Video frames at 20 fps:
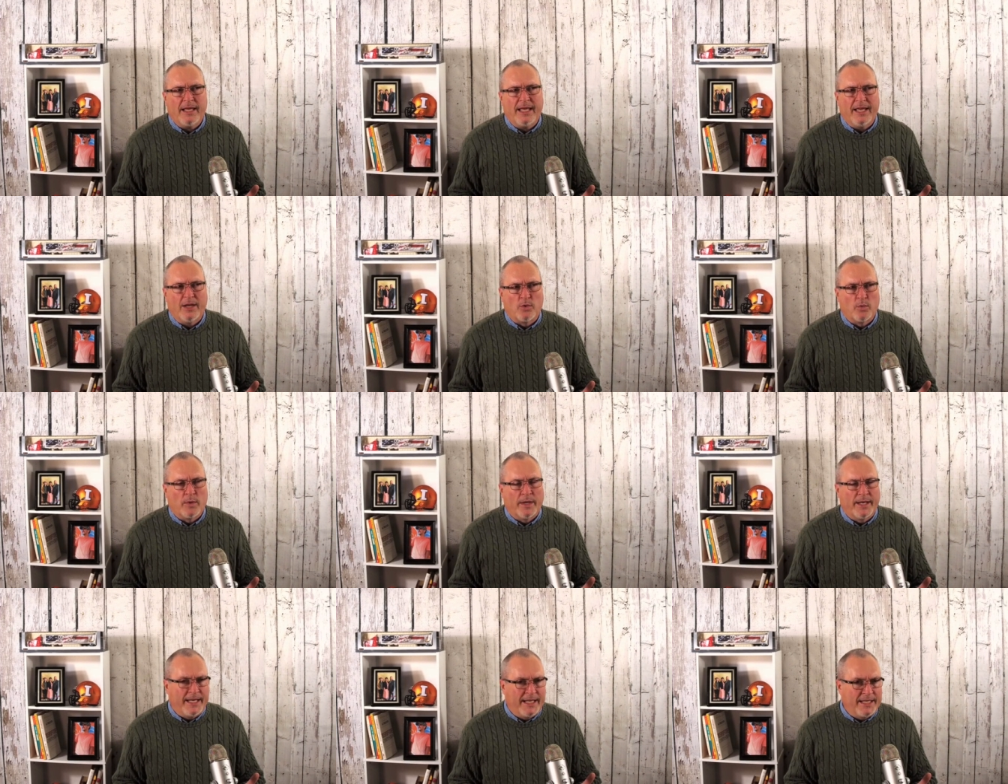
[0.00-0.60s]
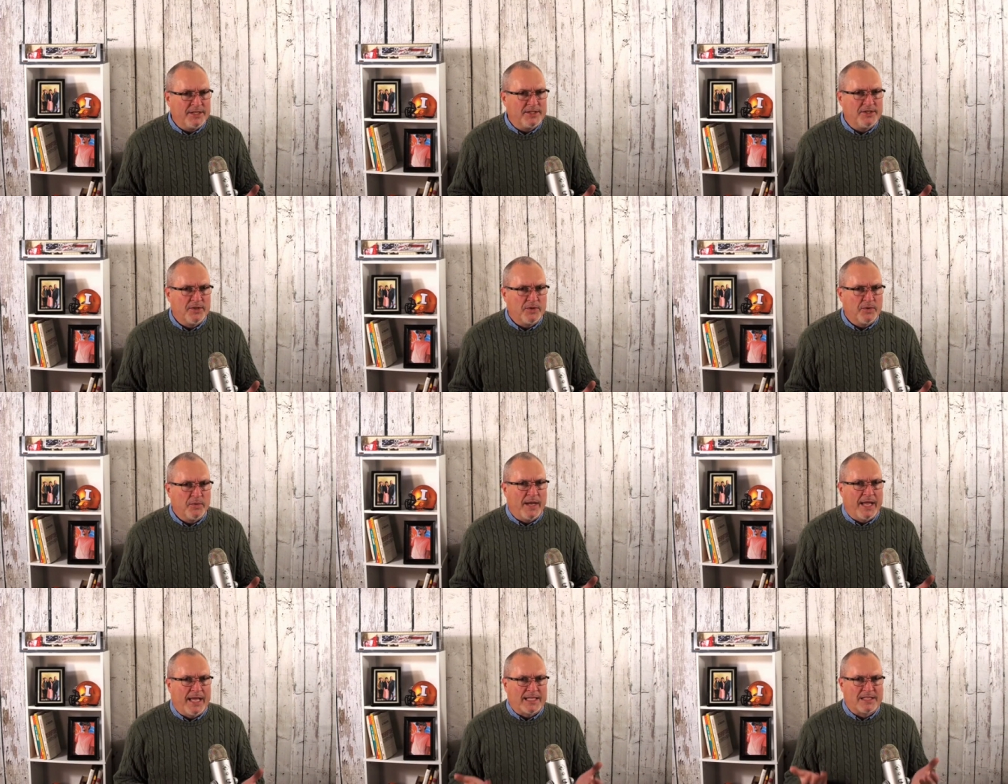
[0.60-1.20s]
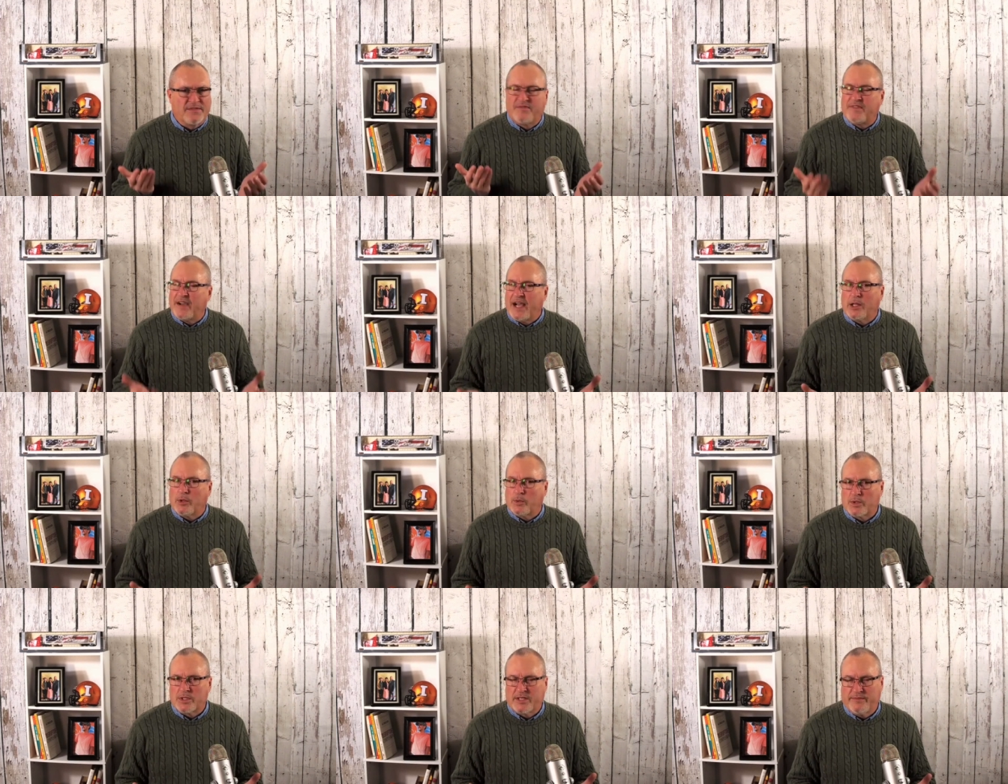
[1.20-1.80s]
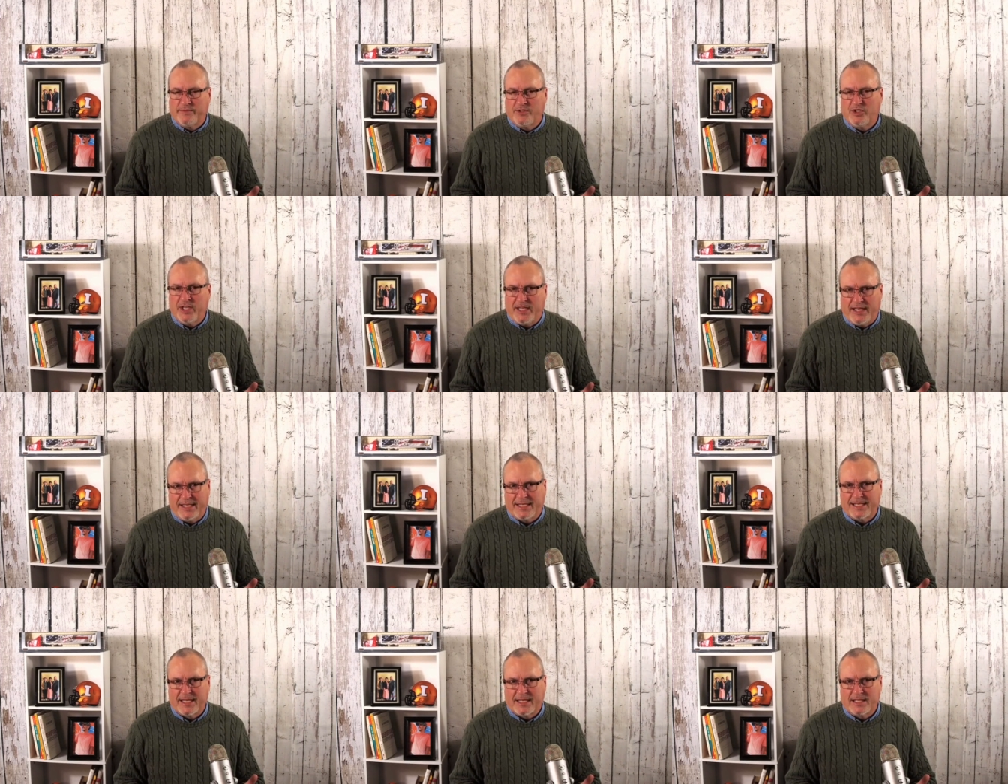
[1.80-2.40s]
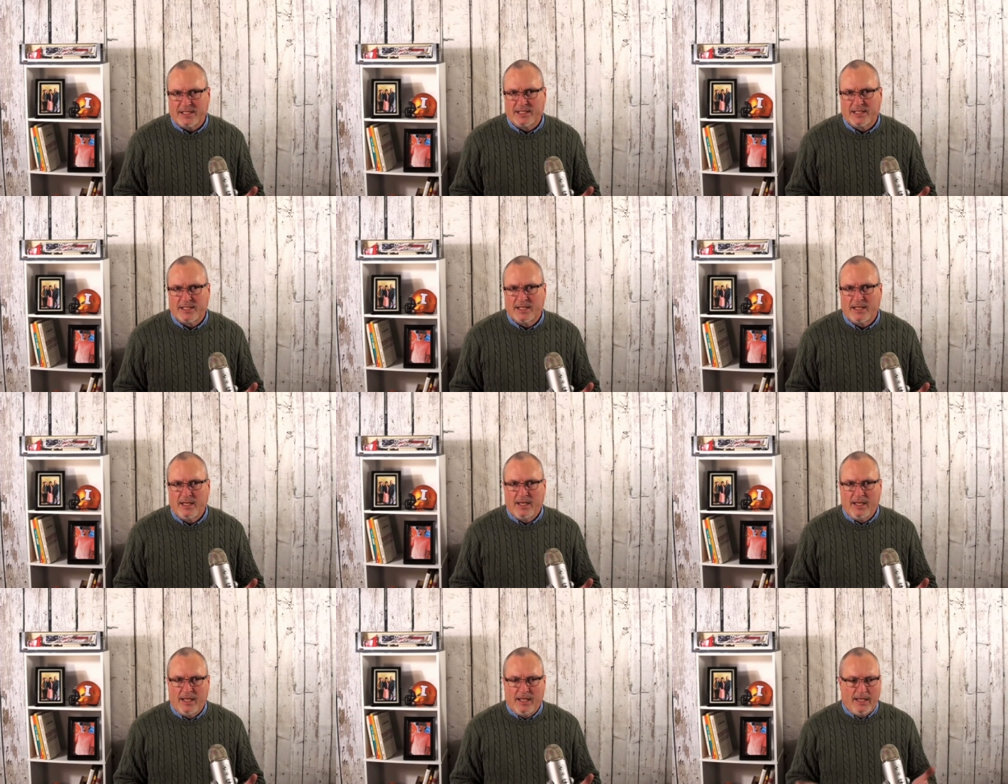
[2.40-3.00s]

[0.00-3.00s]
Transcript: can run into as followers of Jesus